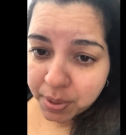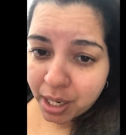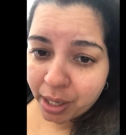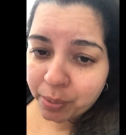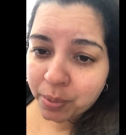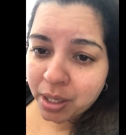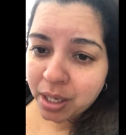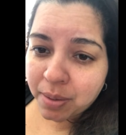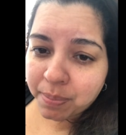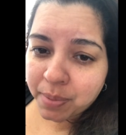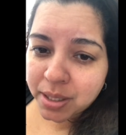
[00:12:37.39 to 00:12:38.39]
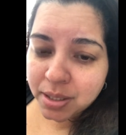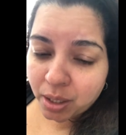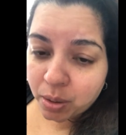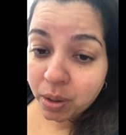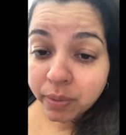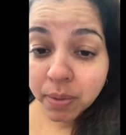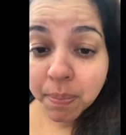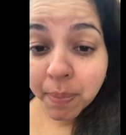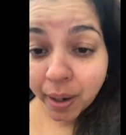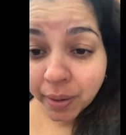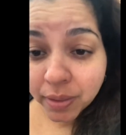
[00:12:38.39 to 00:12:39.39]
but I don't get my cycle every
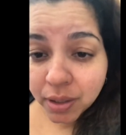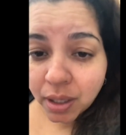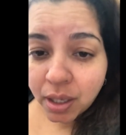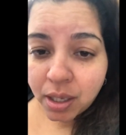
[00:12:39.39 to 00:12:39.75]
month.